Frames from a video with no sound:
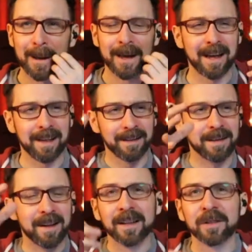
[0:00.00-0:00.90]
and
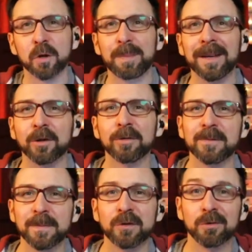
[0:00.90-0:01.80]
there'll be a
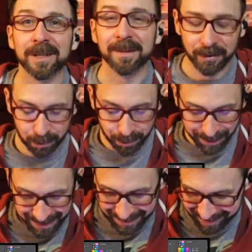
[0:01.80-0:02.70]
Christmas tree in between
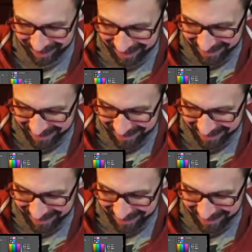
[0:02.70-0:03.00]
us.